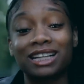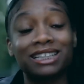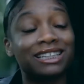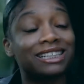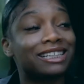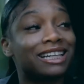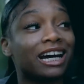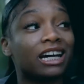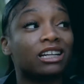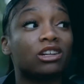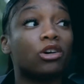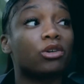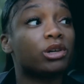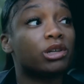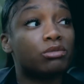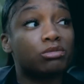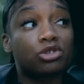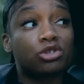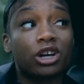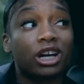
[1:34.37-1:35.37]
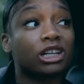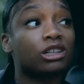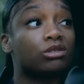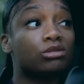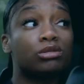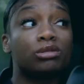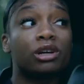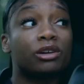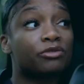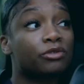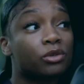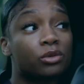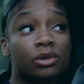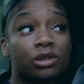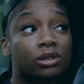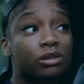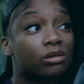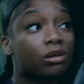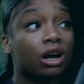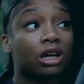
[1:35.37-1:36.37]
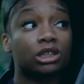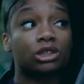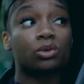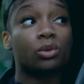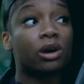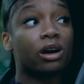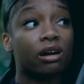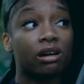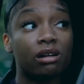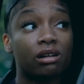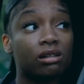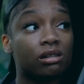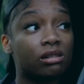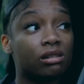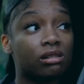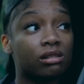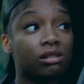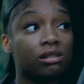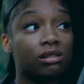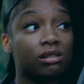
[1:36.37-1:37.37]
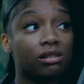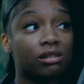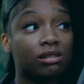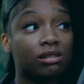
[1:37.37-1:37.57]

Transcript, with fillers: money for her kids, like I ain't almost get my life taken.